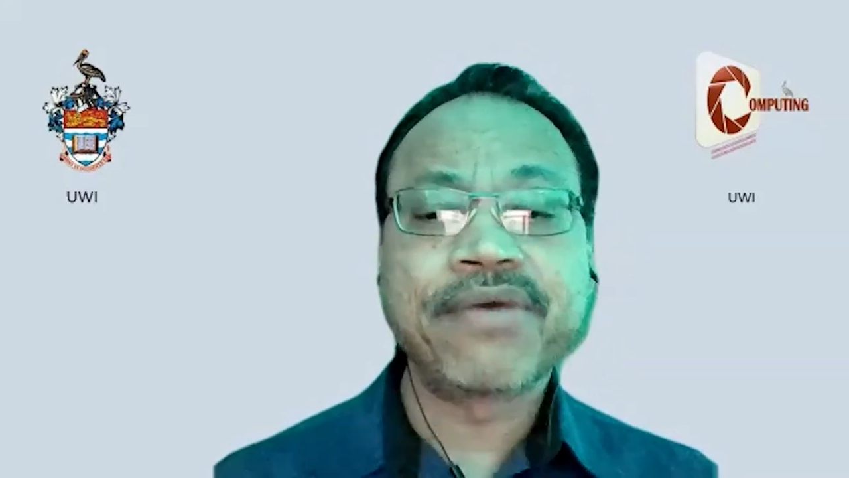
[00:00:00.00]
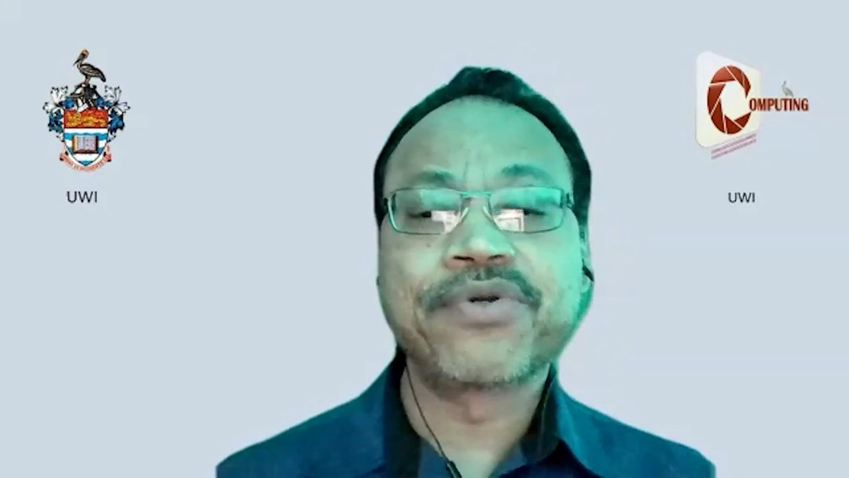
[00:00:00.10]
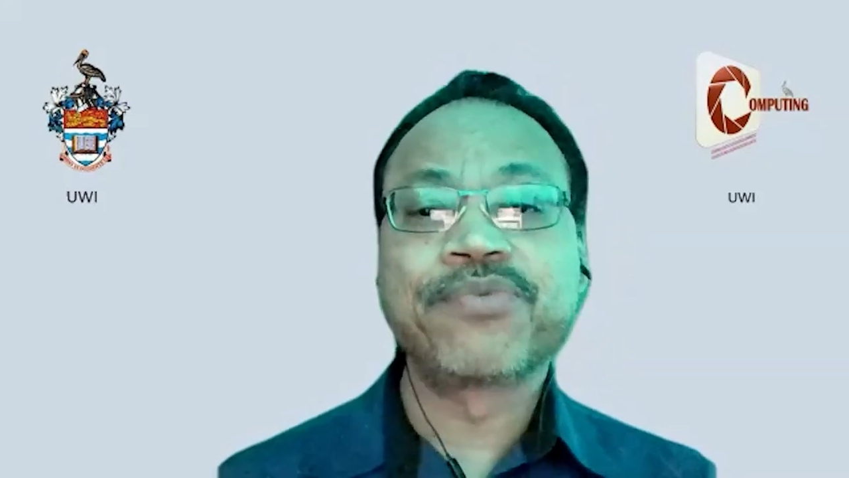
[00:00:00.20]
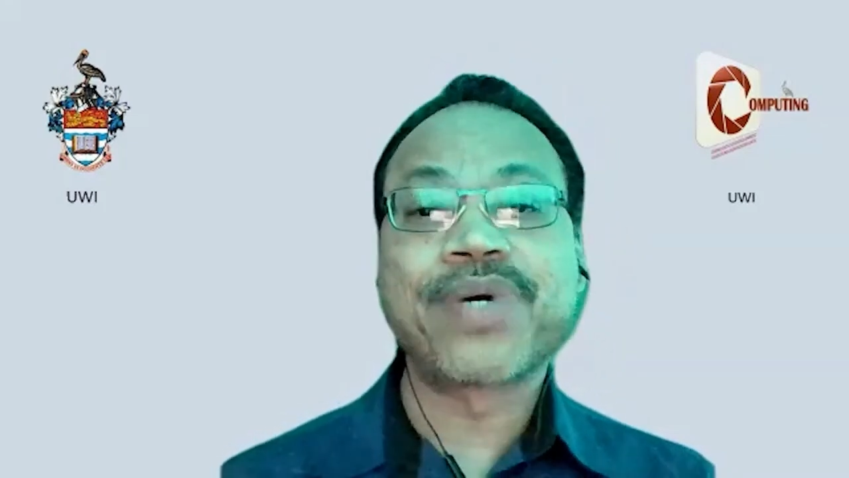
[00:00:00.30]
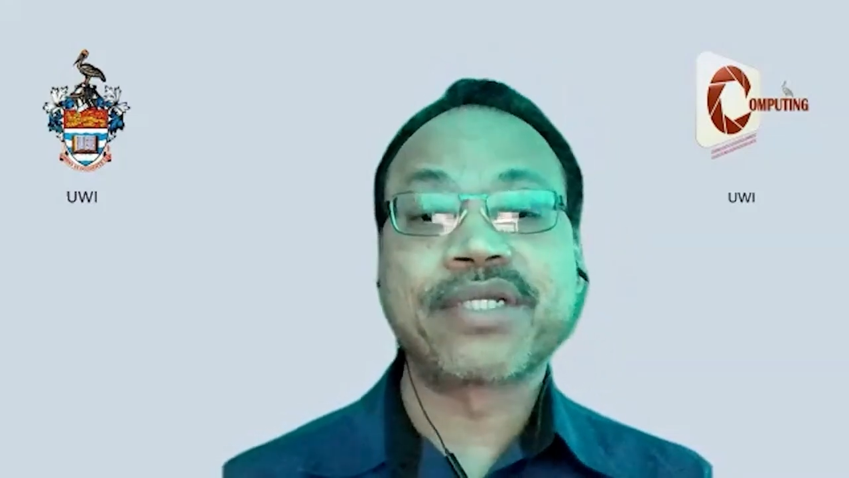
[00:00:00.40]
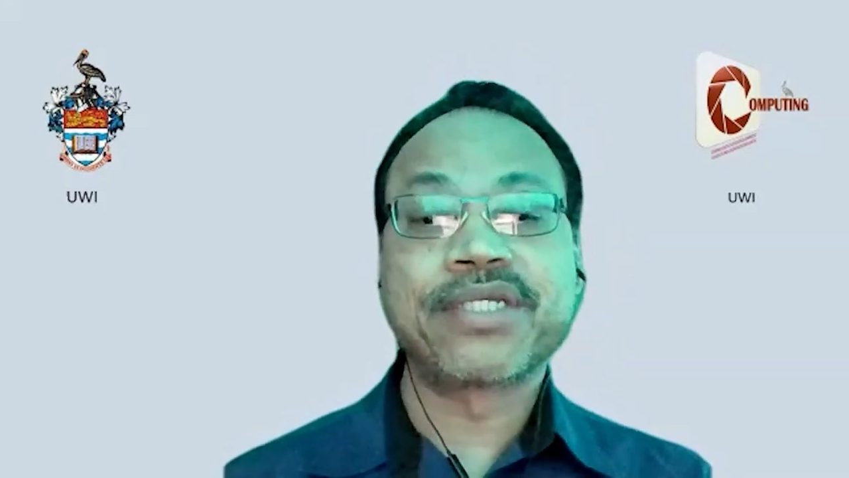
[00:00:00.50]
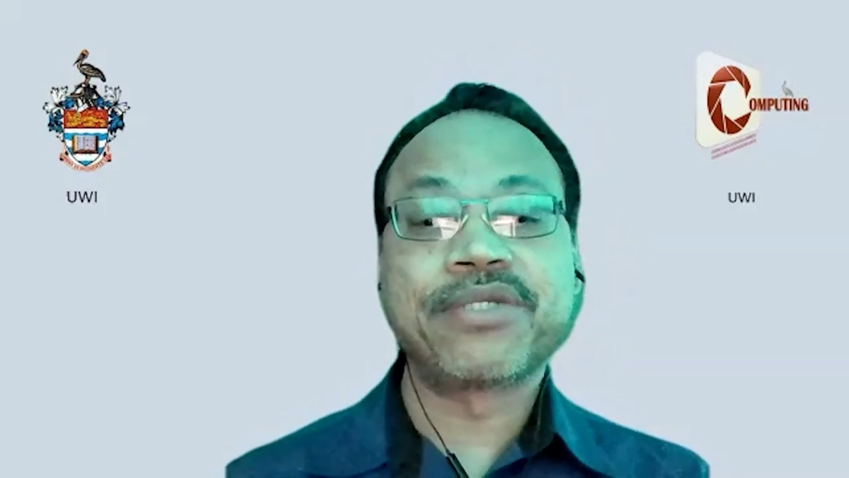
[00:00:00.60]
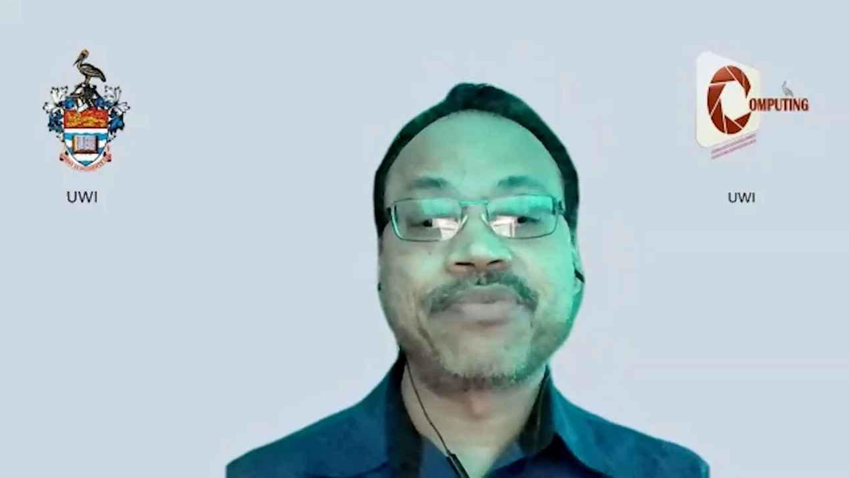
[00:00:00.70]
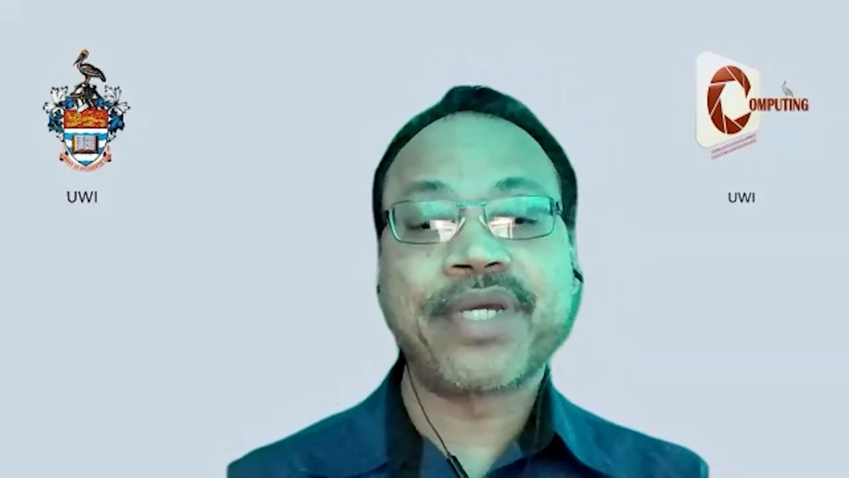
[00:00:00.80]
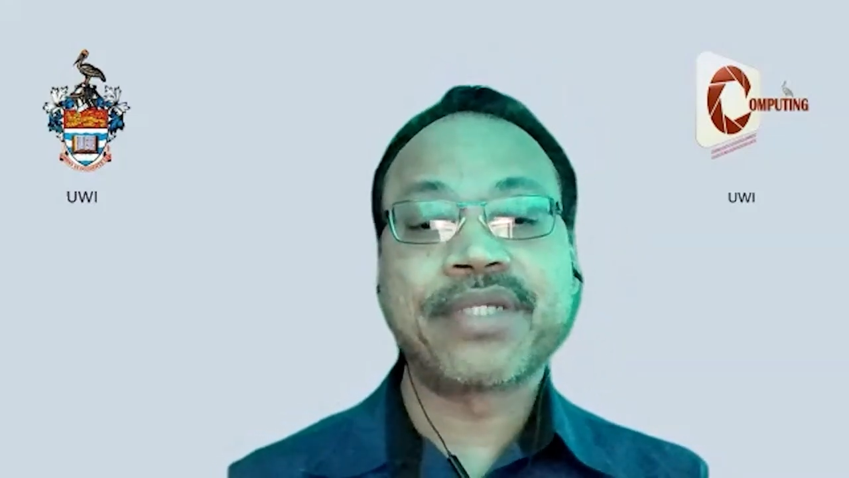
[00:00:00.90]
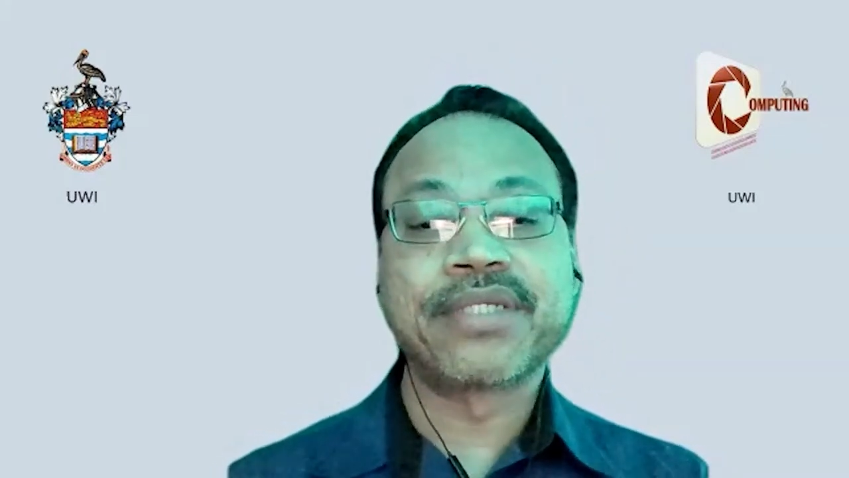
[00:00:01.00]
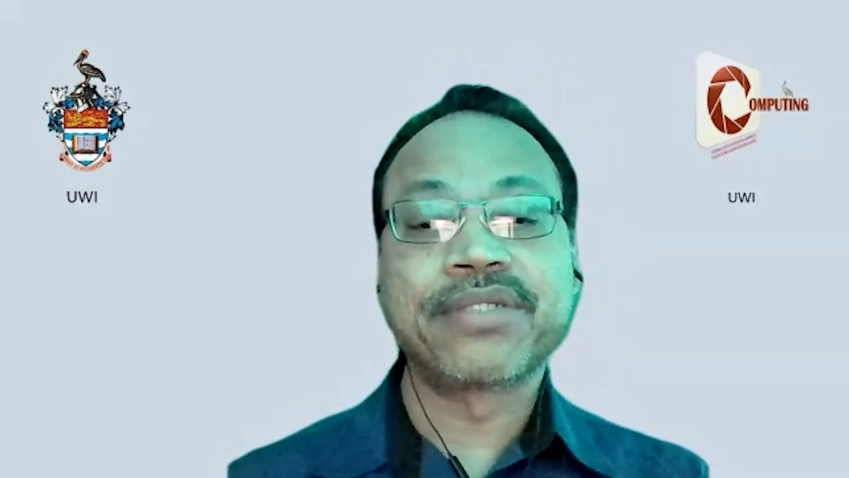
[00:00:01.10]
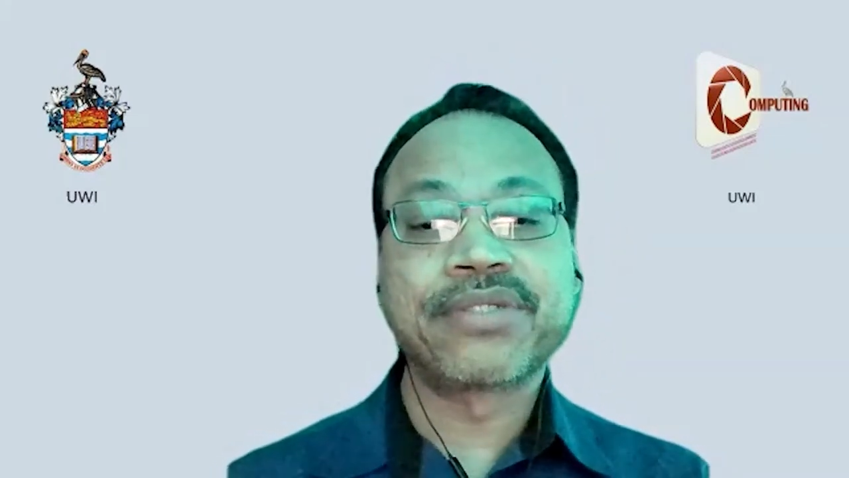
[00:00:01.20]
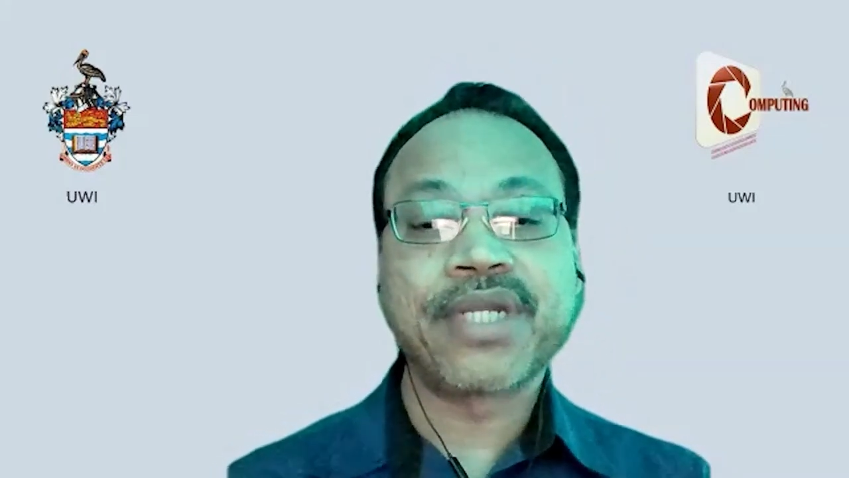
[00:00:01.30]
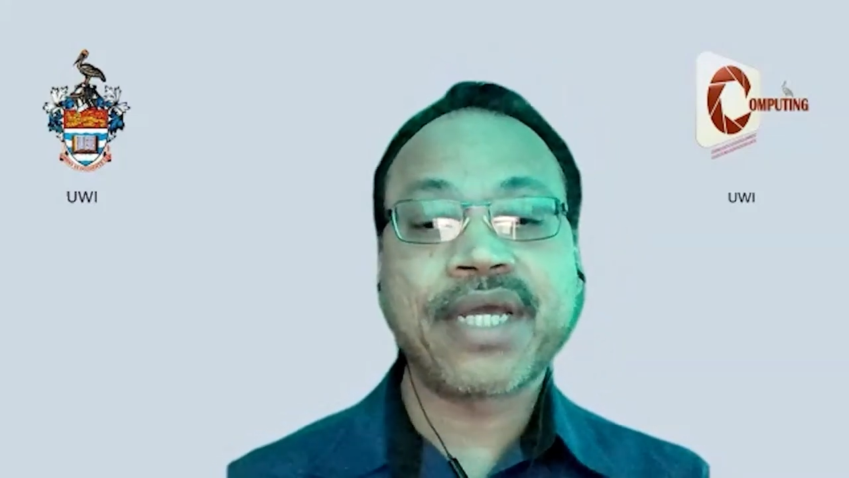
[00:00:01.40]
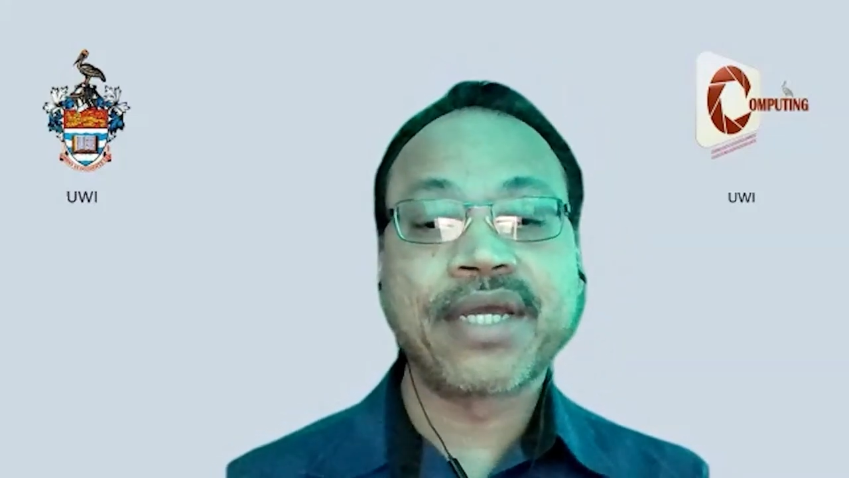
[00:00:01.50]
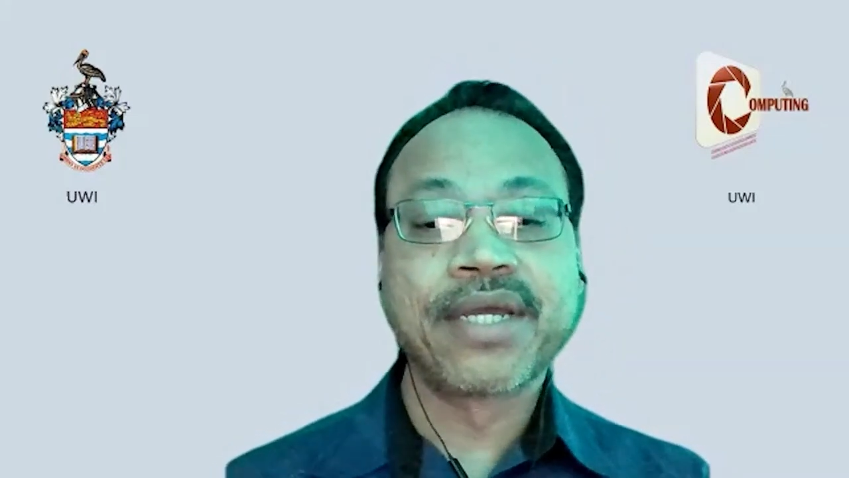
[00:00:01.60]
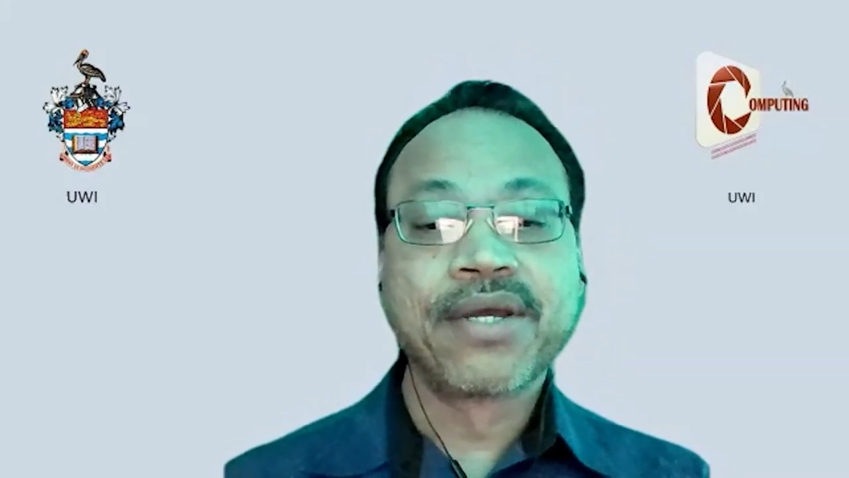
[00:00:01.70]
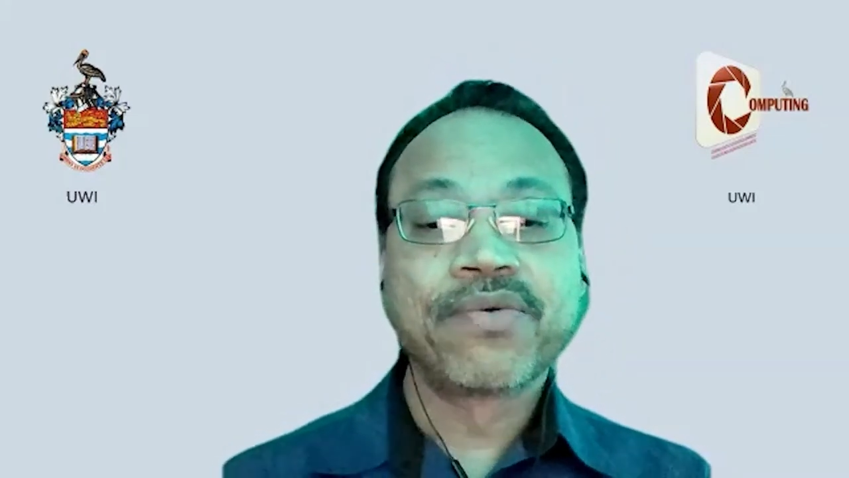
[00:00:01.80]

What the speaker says: of you participate in today